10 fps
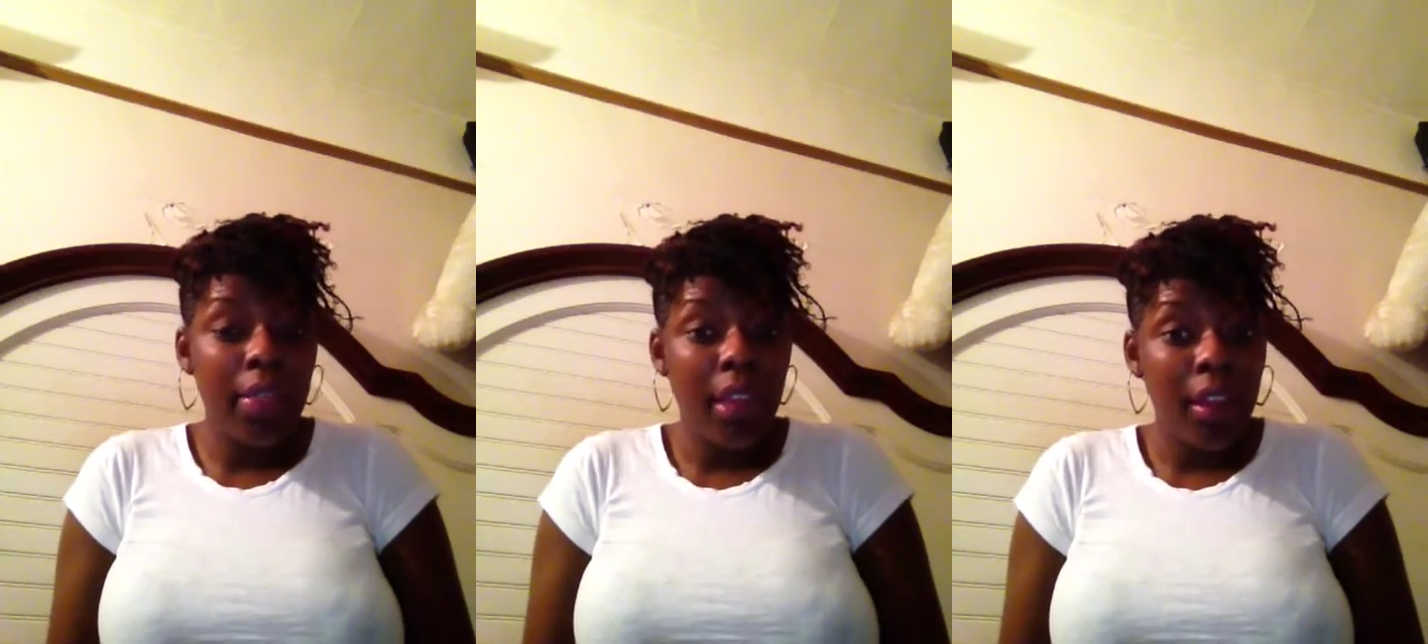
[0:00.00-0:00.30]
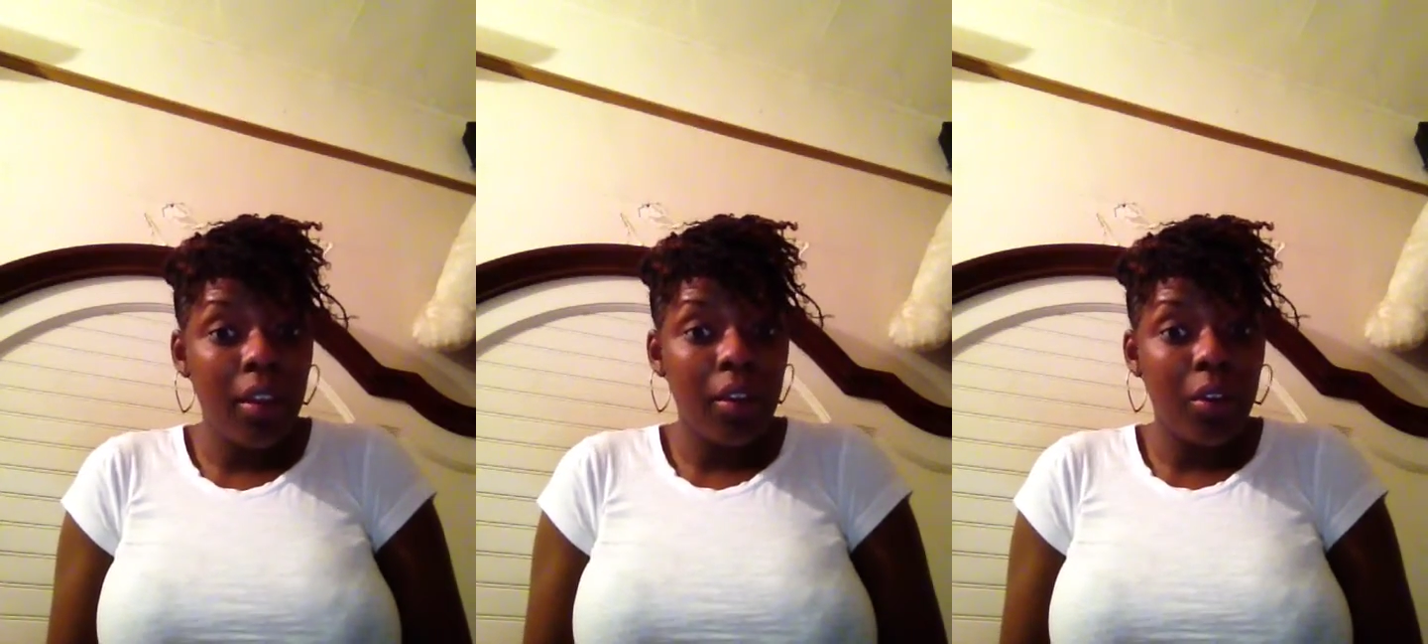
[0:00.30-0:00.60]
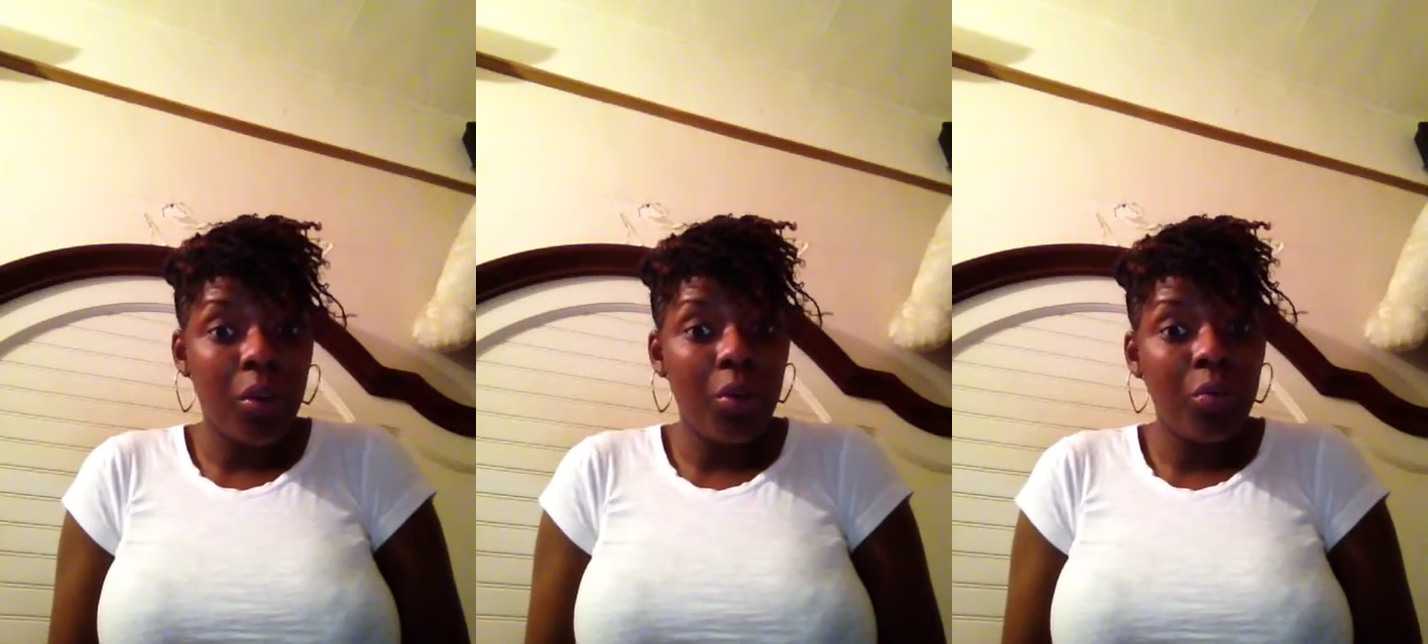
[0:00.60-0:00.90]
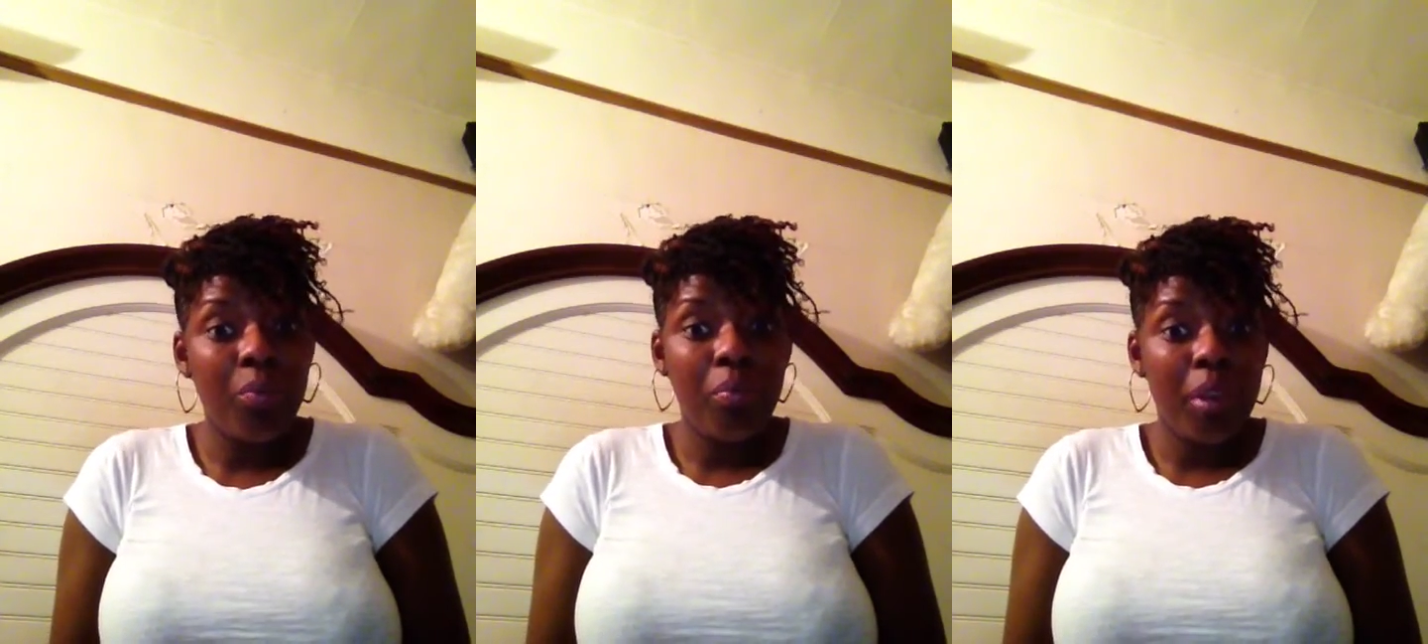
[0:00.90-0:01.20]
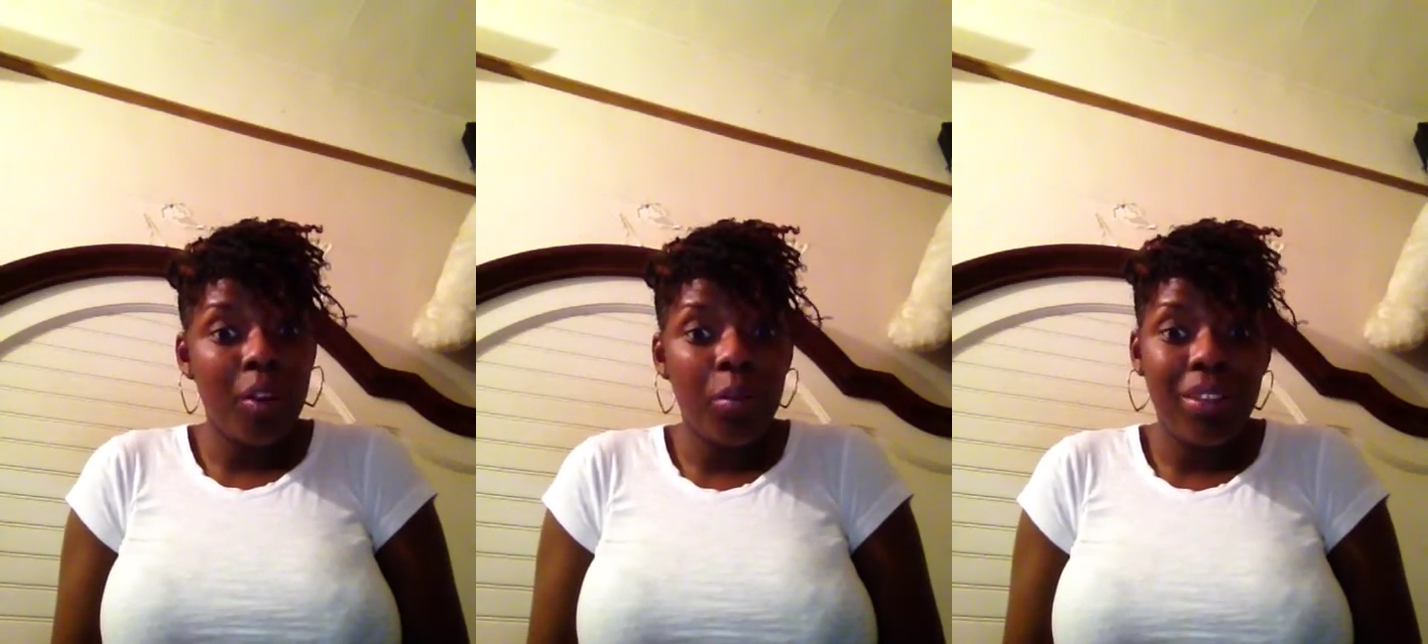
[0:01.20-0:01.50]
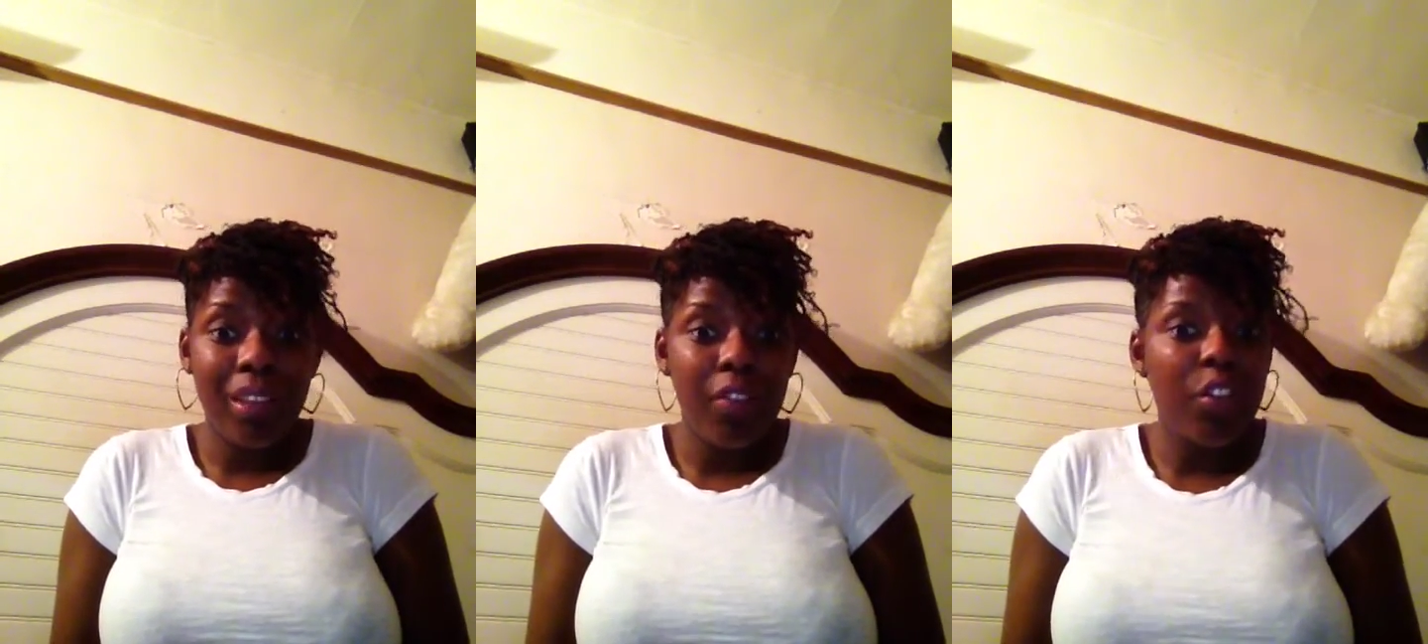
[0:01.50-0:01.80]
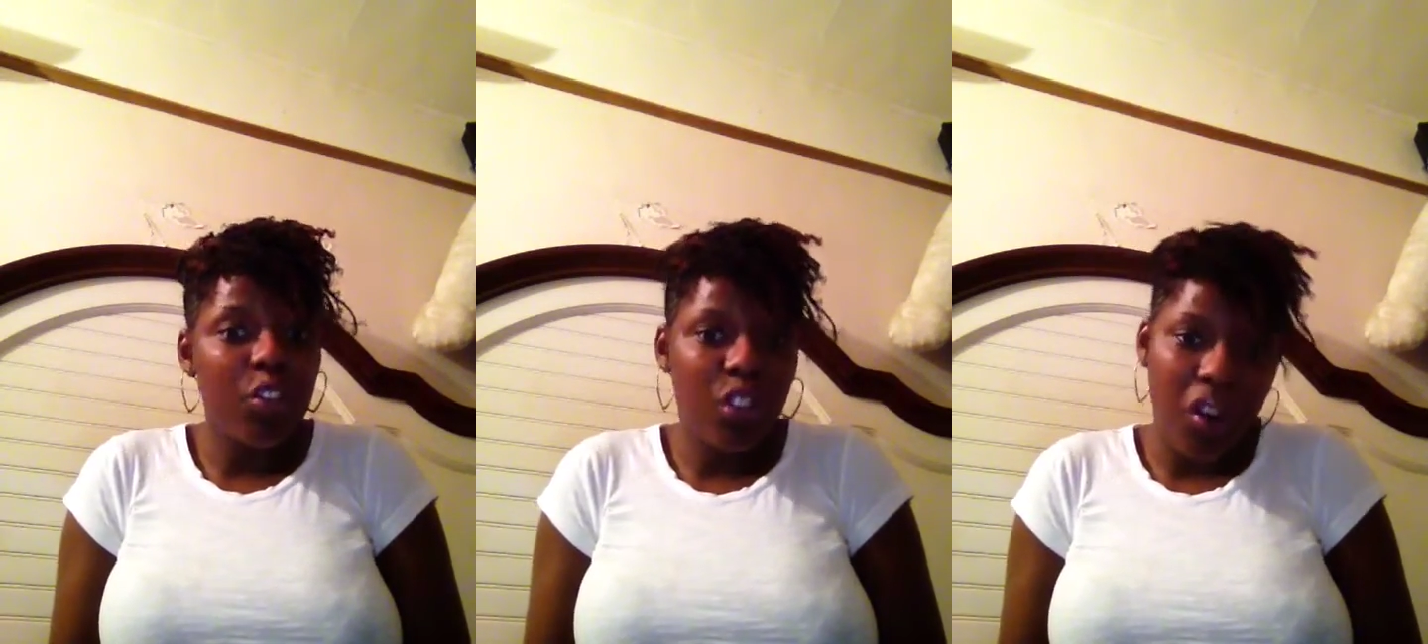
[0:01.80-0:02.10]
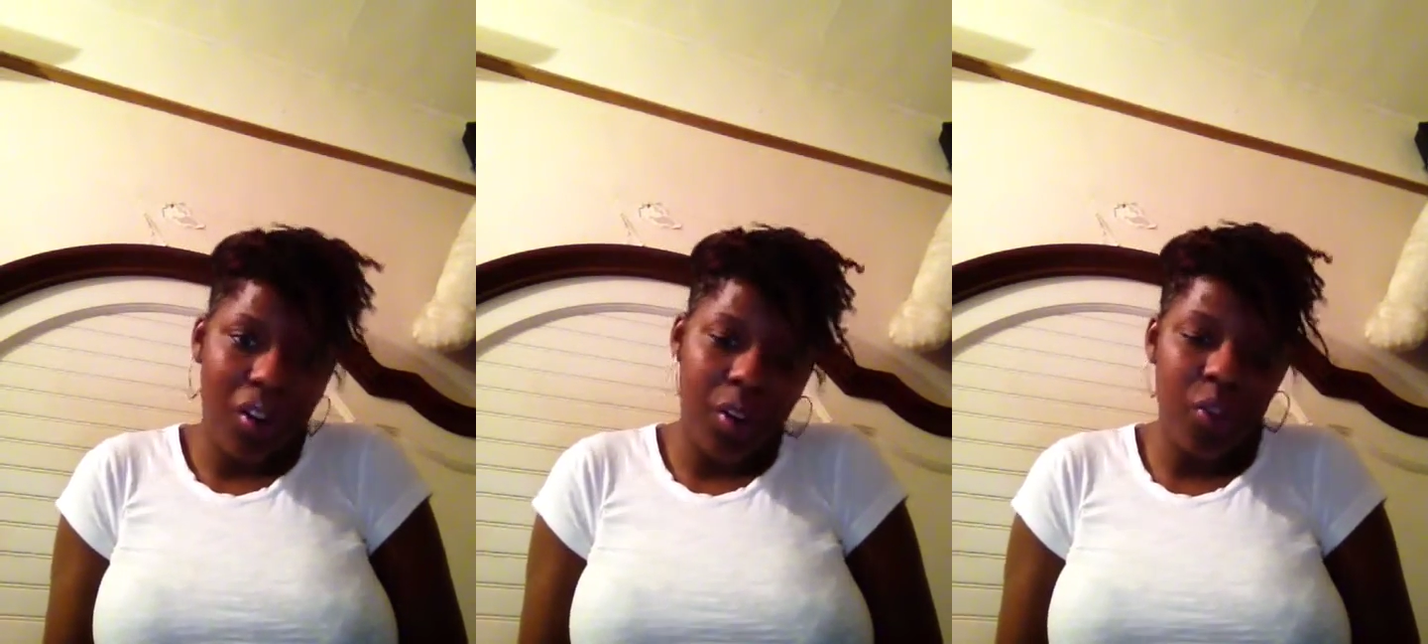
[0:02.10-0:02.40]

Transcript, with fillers: than, you know, better be safe than sorry.